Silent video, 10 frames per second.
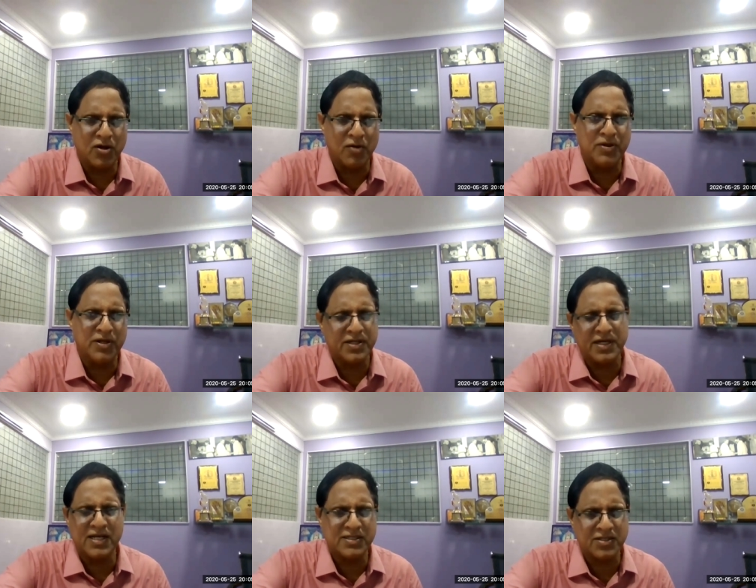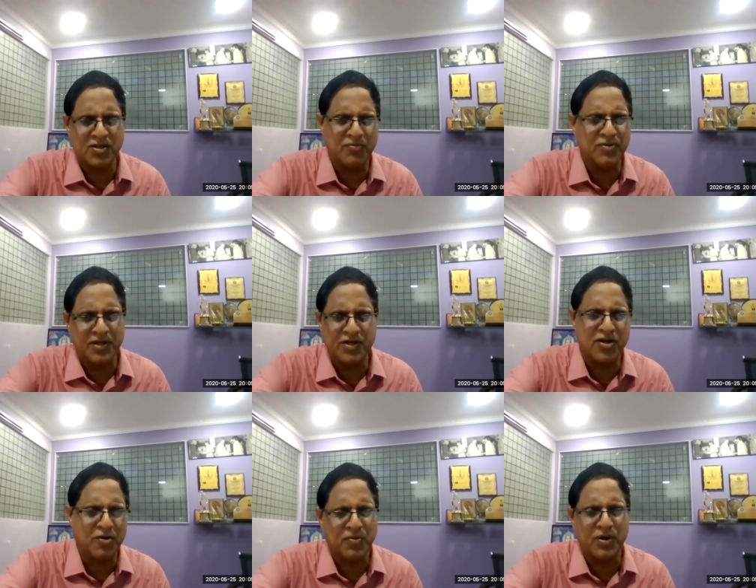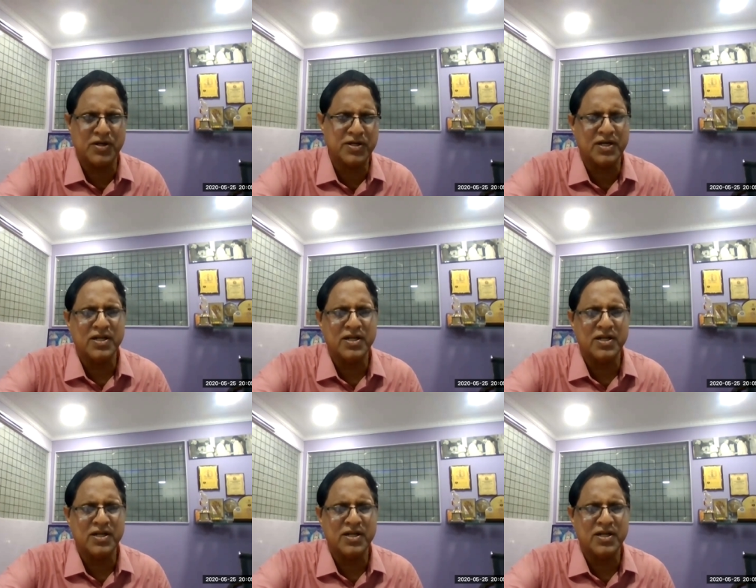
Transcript: nominated as nominated, appointed